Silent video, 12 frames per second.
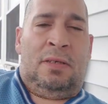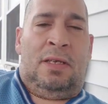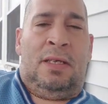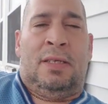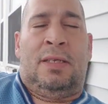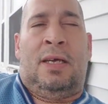
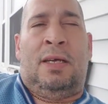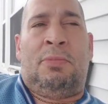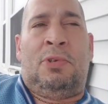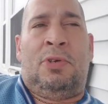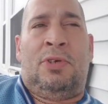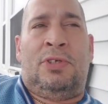At that
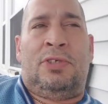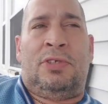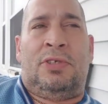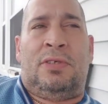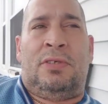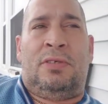time, you know, you
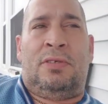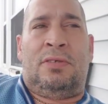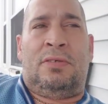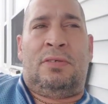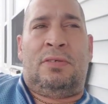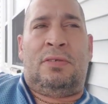just
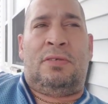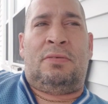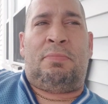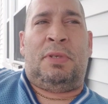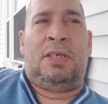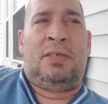
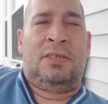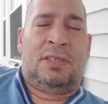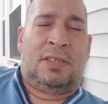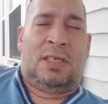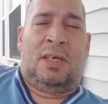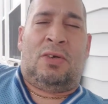being
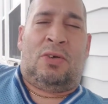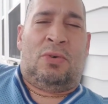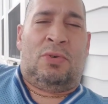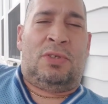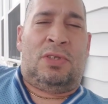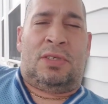yourself,
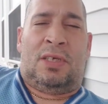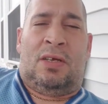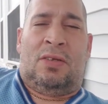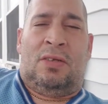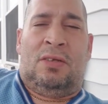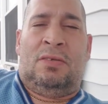going
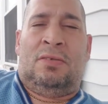yourself.